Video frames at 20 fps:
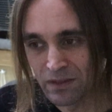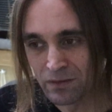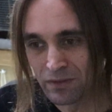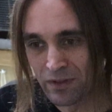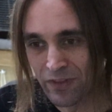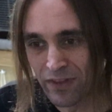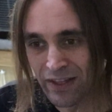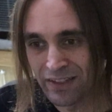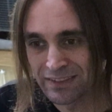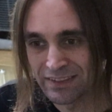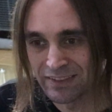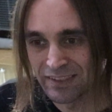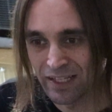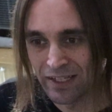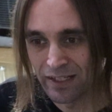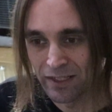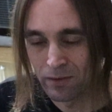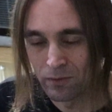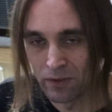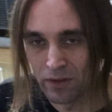with that
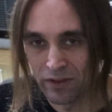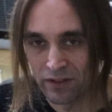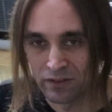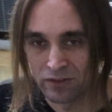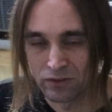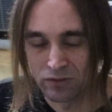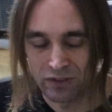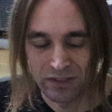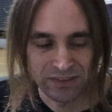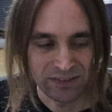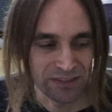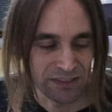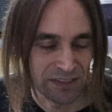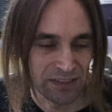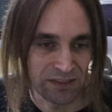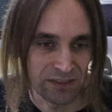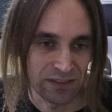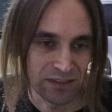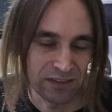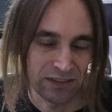setting, with the drastic
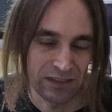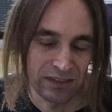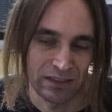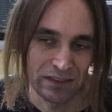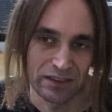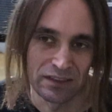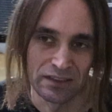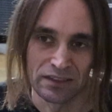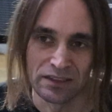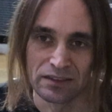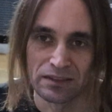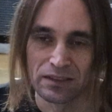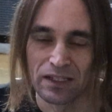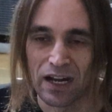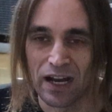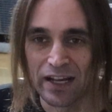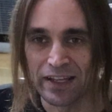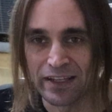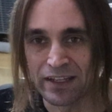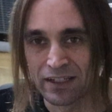
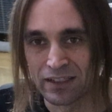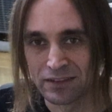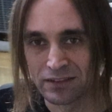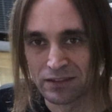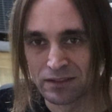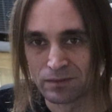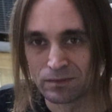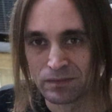high cut,